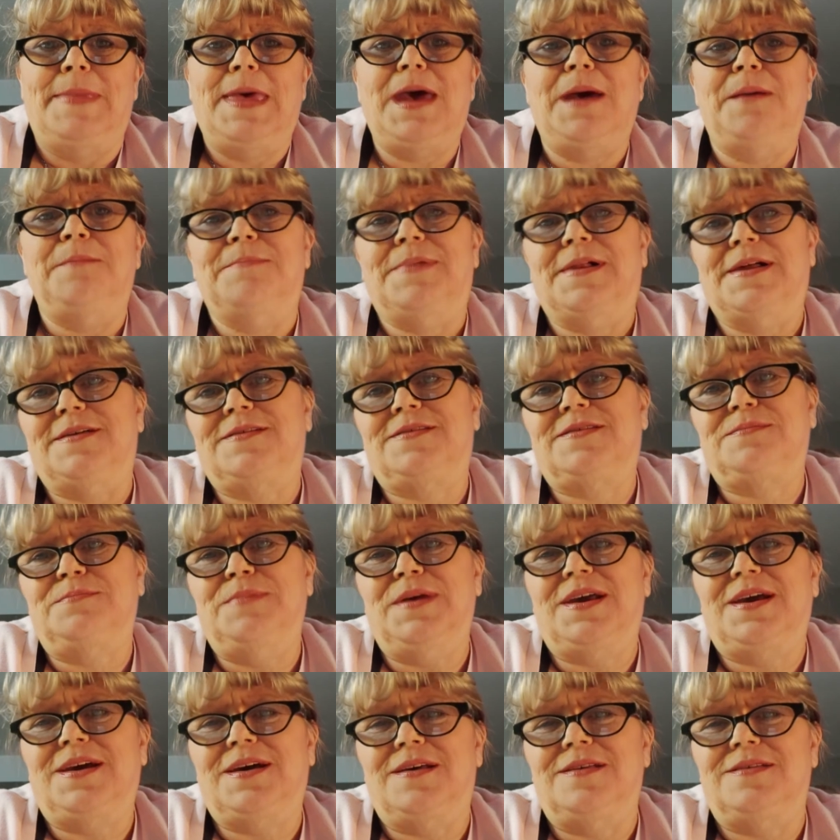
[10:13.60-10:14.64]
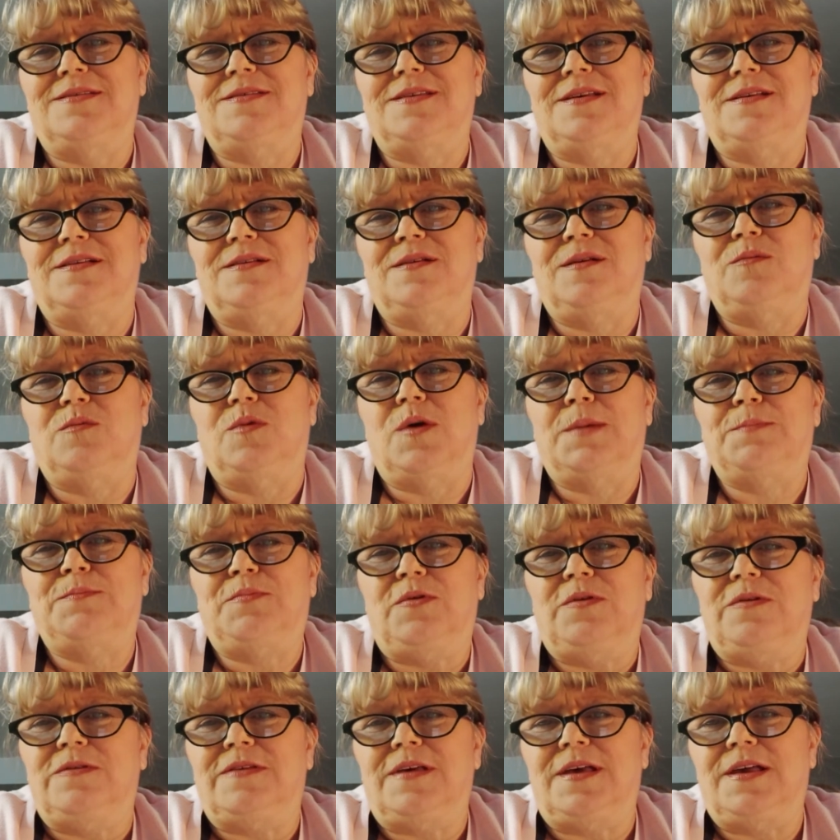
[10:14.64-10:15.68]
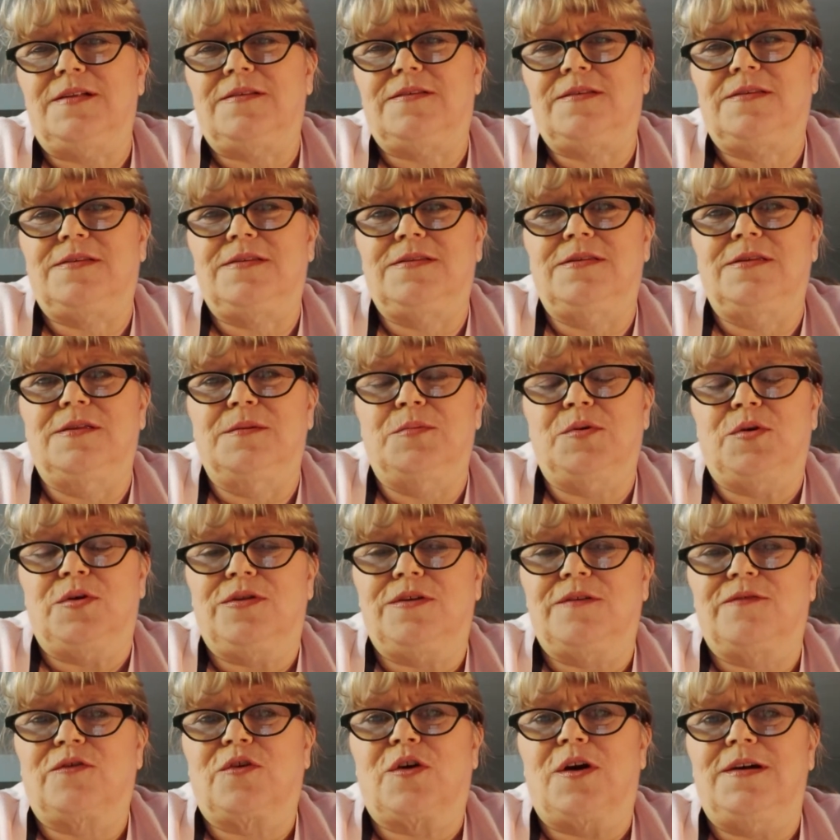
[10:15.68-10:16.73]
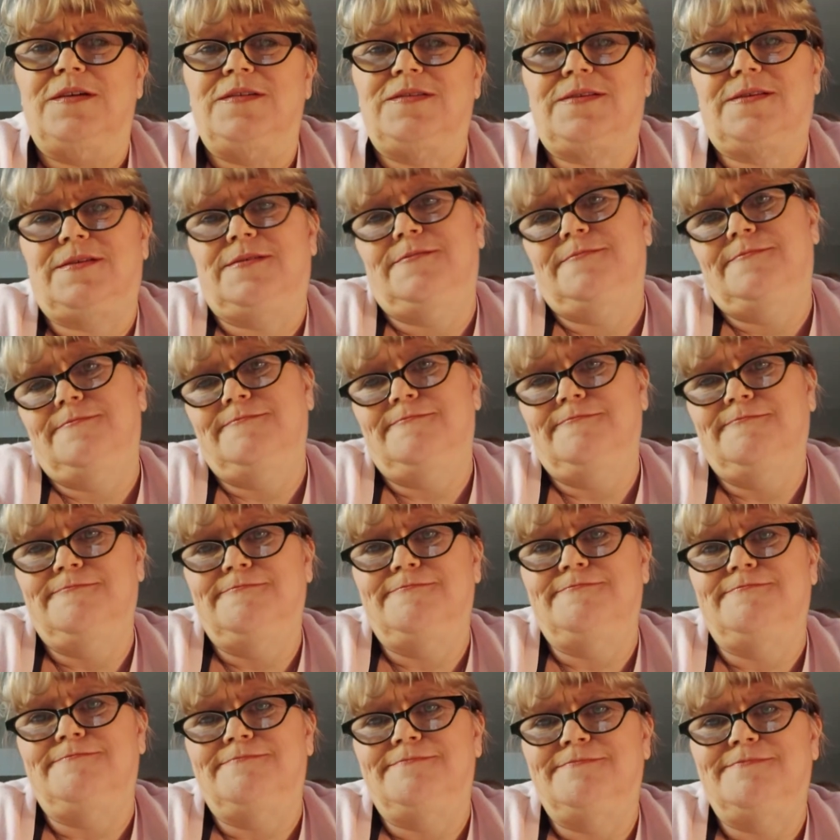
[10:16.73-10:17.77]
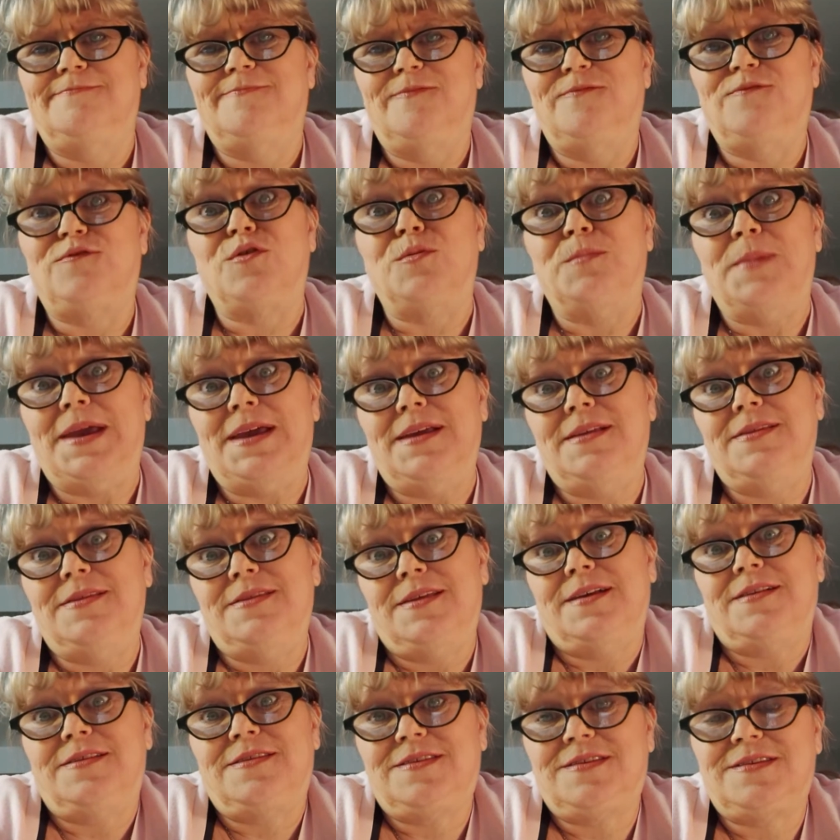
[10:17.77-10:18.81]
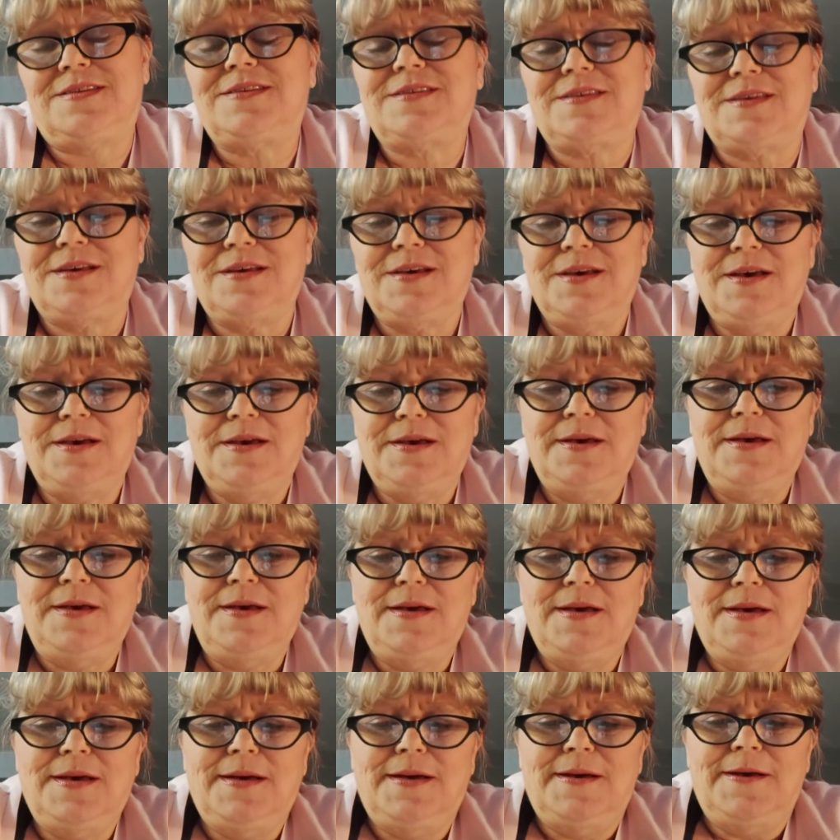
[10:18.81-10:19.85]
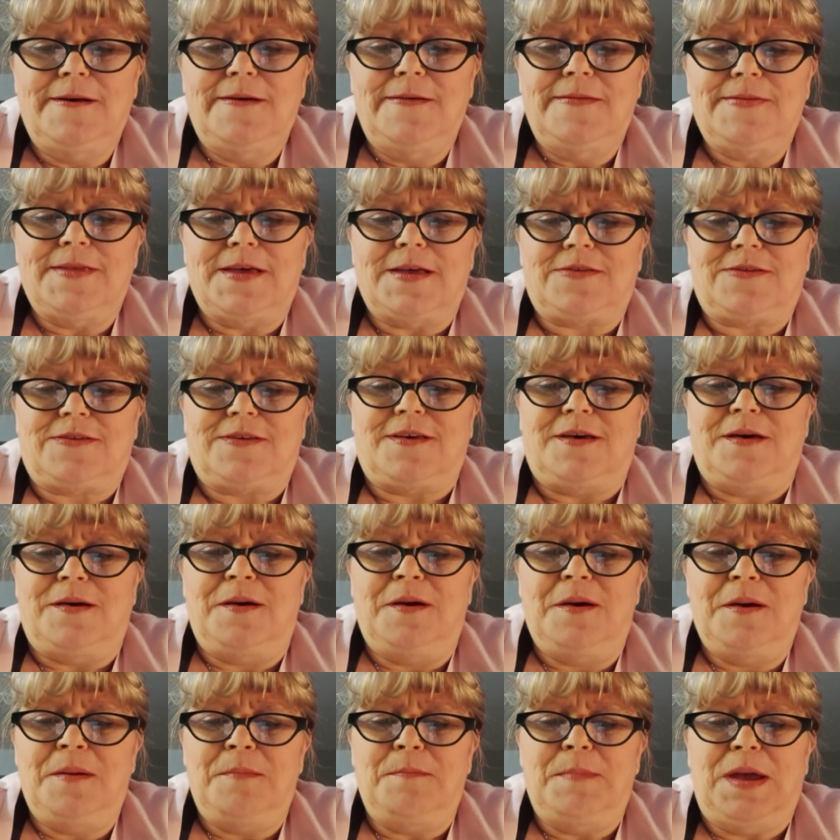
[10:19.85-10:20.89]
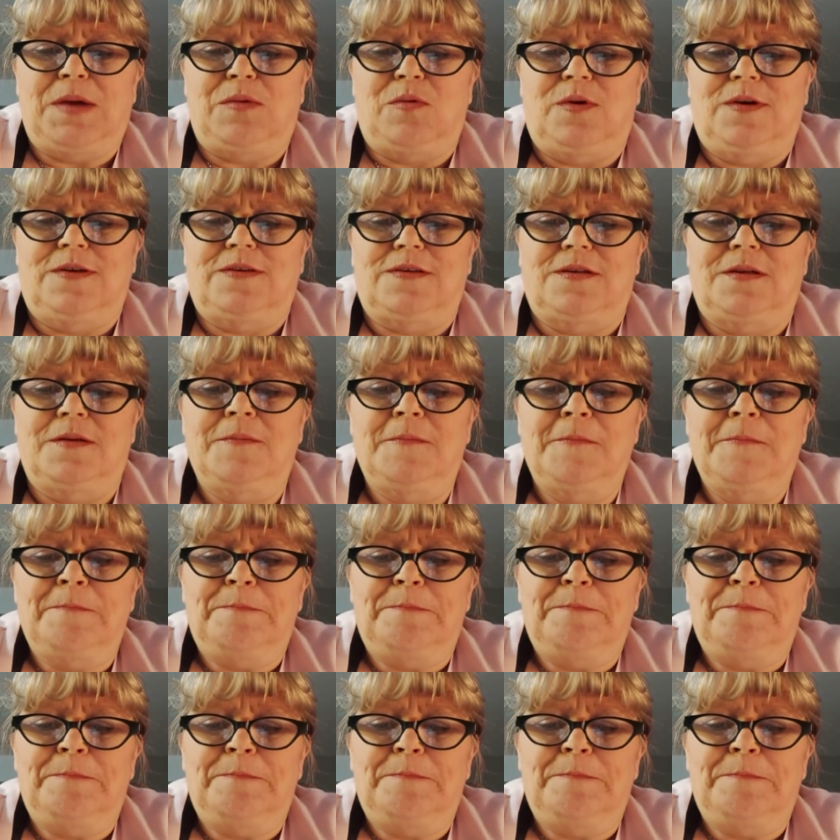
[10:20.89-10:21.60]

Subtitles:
And plus because it represents the birth of Christ. For me, that's a main reason.